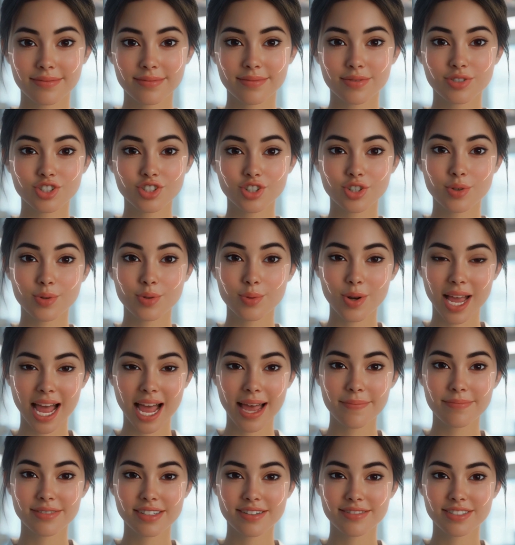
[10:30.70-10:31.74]
2
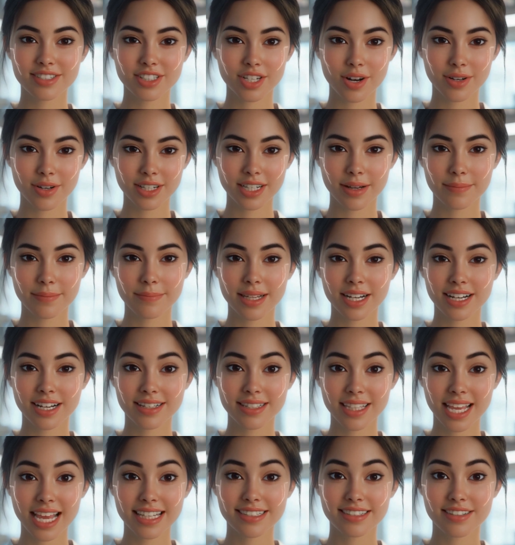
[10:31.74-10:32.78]
grams of sodium in a
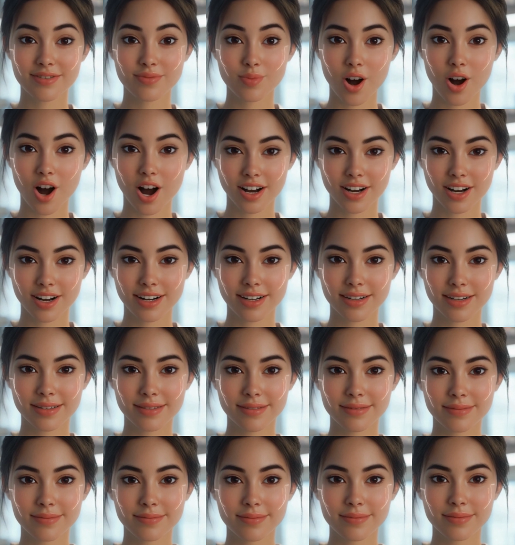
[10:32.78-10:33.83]
glass of water.
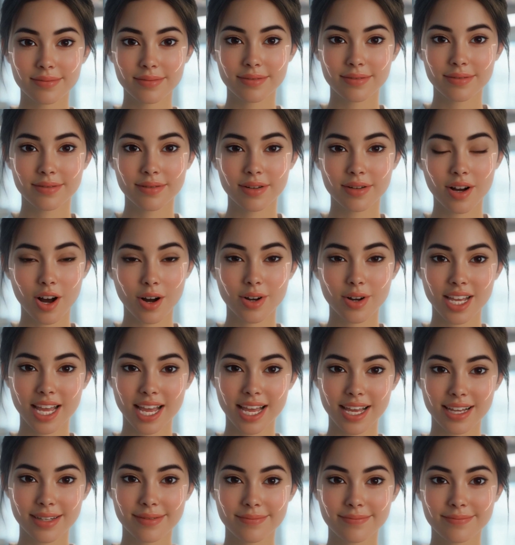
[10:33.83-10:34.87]

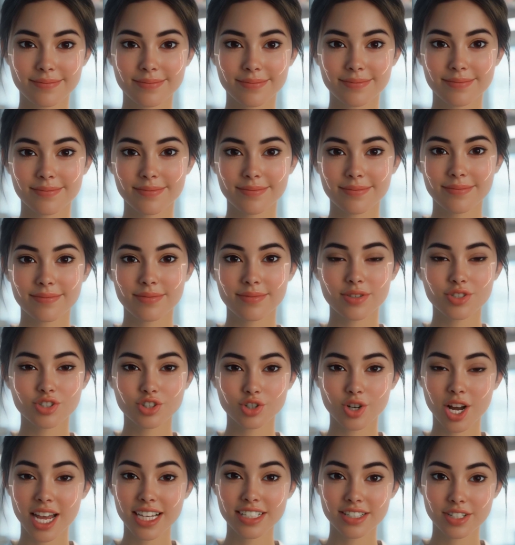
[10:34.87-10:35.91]
Okay.
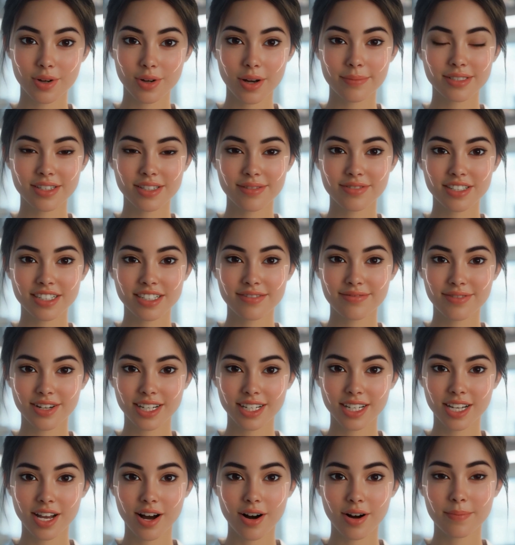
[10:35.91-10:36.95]
Transcripts of this
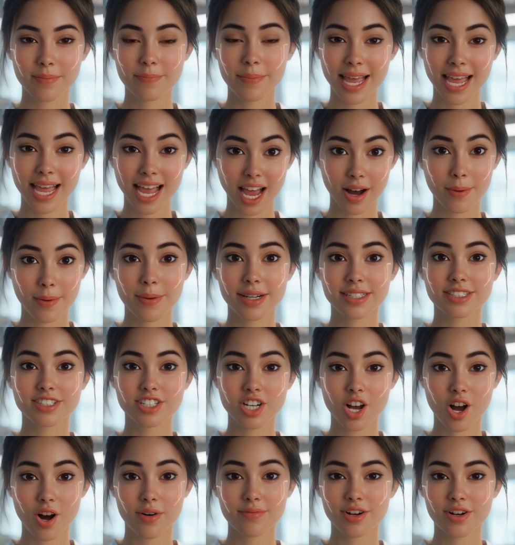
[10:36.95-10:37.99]
video may help us to
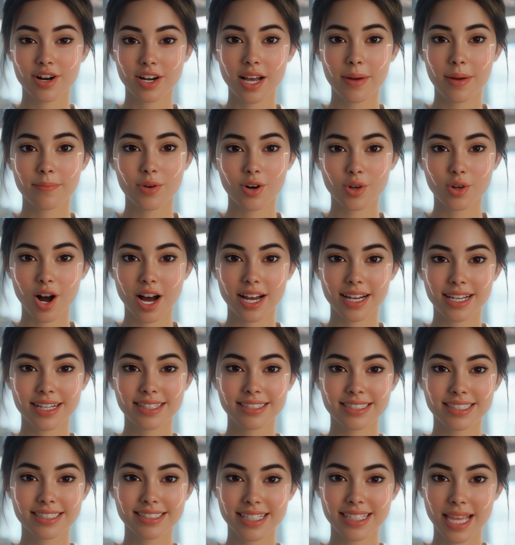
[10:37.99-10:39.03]
overcome chronic
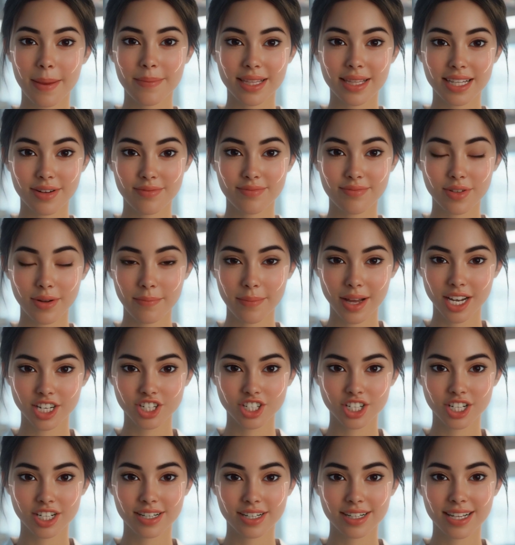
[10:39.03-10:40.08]
systemic
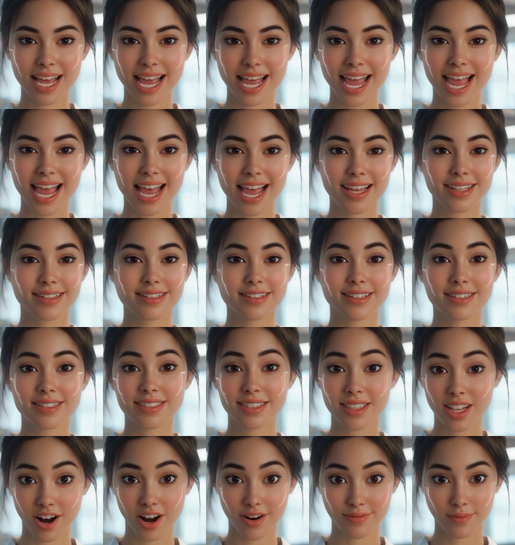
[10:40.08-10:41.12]
inflammation and,
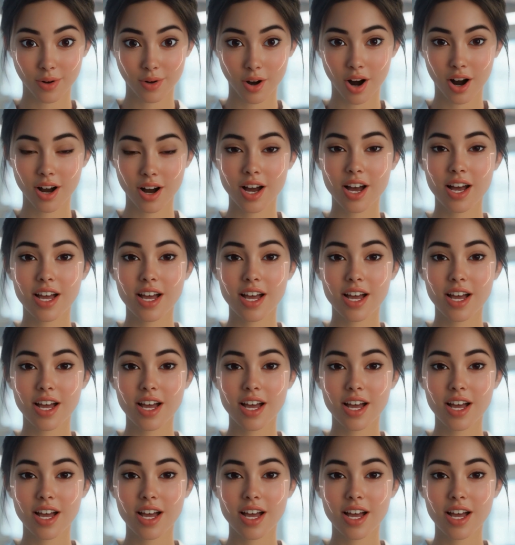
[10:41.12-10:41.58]
therefore,